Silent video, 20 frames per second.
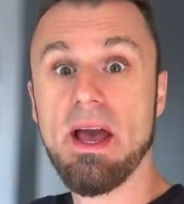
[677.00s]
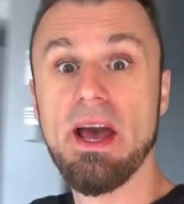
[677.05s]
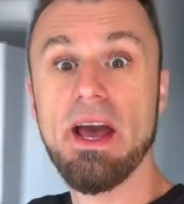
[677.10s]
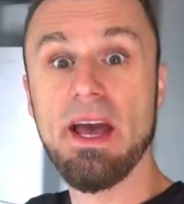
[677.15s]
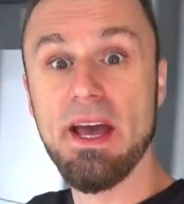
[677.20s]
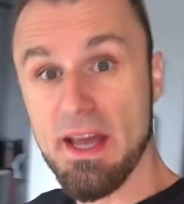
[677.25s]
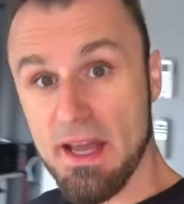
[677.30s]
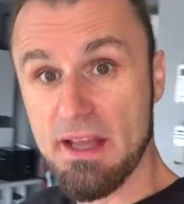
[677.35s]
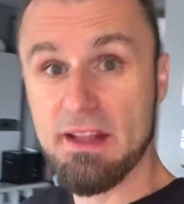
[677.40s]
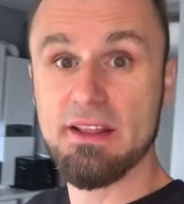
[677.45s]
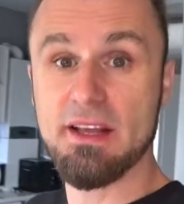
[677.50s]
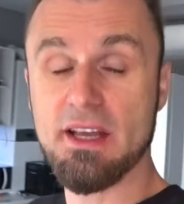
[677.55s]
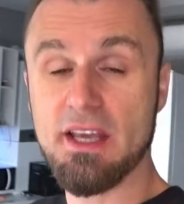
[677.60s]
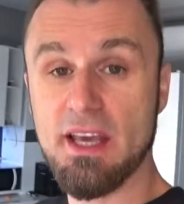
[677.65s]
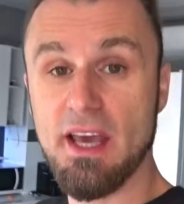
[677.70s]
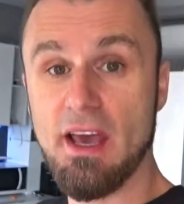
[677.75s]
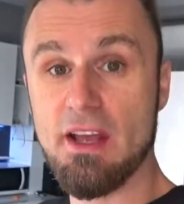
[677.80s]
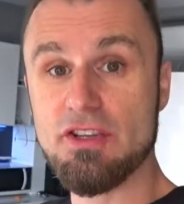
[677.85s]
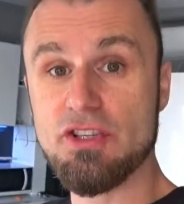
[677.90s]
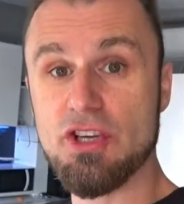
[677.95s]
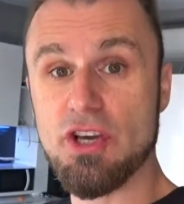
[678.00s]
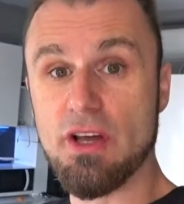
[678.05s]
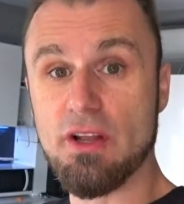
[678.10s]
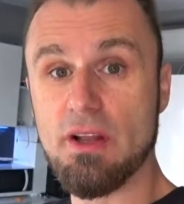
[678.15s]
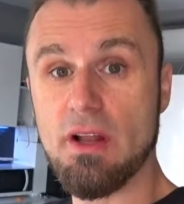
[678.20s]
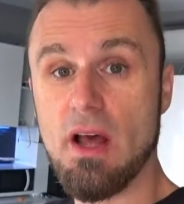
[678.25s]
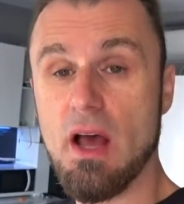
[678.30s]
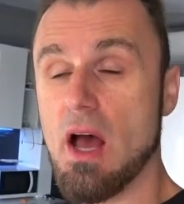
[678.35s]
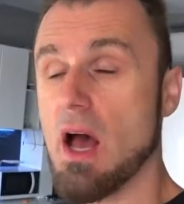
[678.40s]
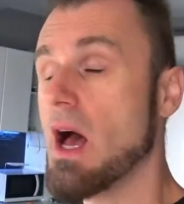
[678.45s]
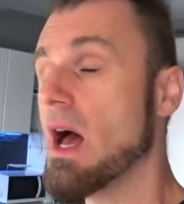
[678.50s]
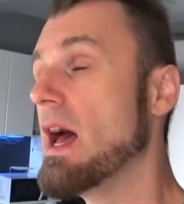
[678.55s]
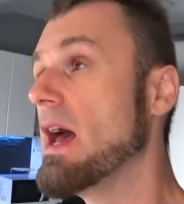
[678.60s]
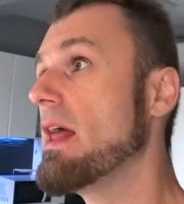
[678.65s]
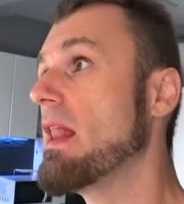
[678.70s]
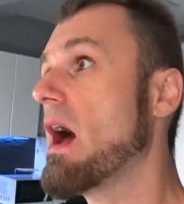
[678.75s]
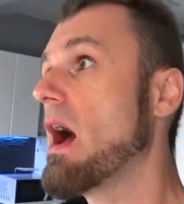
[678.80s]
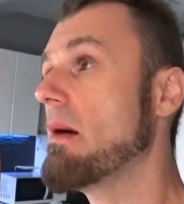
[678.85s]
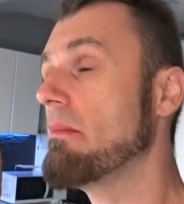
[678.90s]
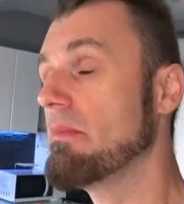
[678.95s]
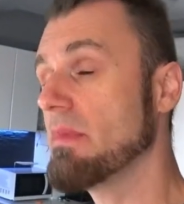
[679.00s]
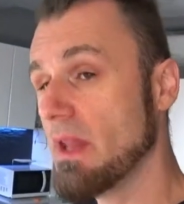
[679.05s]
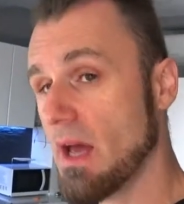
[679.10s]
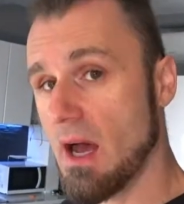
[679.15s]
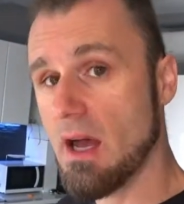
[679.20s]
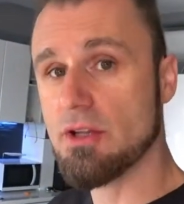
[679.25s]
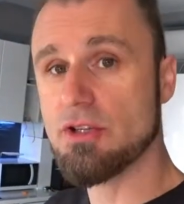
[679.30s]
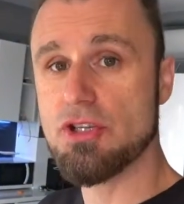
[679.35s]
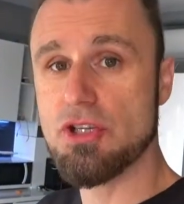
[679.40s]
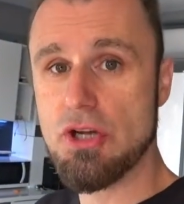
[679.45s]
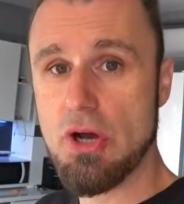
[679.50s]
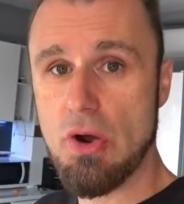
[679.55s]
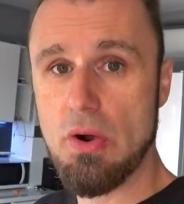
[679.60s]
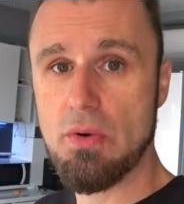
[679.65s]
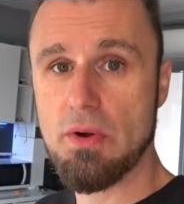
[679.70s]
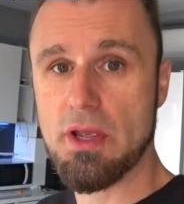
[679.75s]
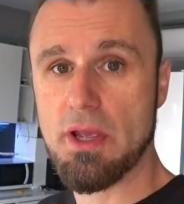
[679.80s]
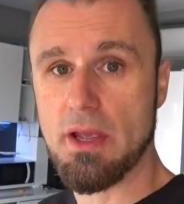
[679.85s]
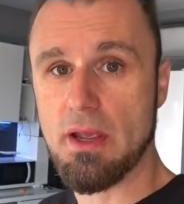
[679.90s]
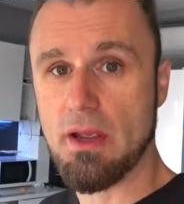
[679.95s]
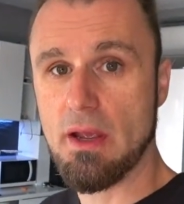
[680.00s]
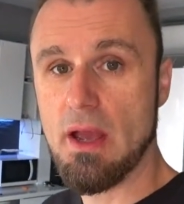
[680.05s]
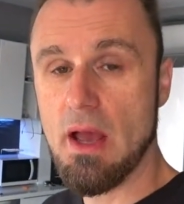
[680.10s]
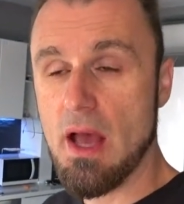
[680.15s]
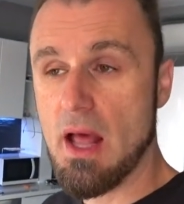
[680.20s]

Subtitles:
in the kitchen, and I'm not joking.